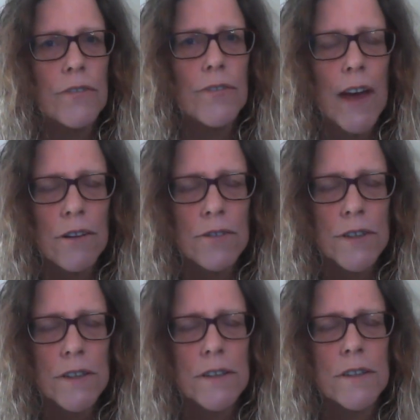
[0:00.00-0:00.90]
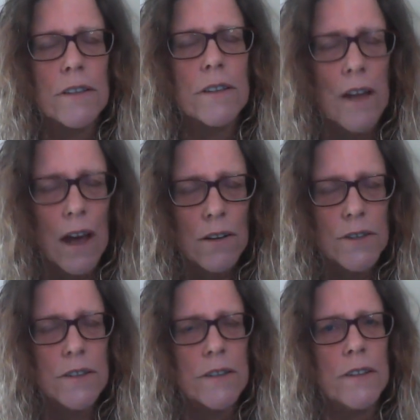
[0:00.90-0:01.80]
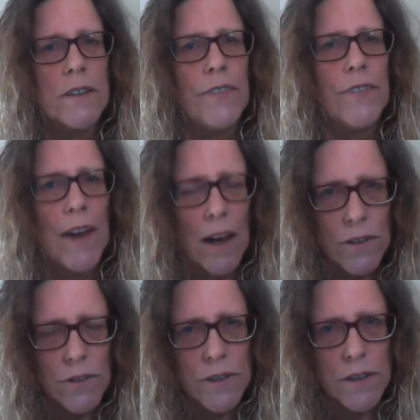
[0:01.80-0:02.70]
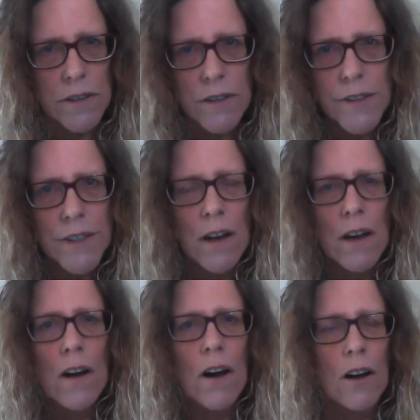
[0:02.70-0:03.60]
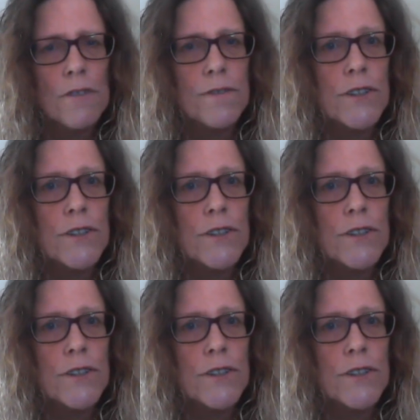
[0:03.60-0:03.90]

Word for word: thousands and thousands and thousands of